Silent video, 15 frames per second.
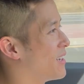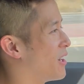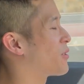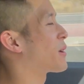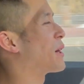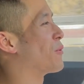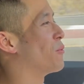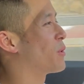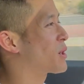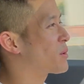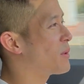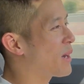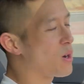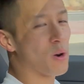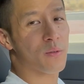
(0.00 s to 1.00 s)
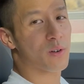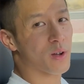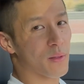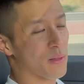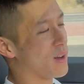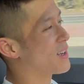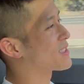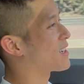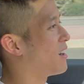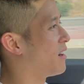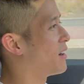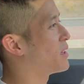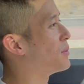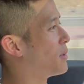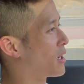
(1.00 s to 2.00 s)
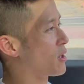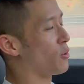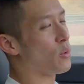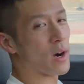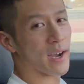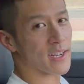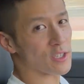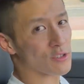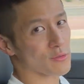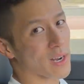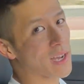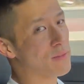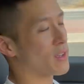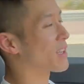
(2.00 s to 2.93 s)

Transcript: Alright, what are my overall thoughts on the Model Y driving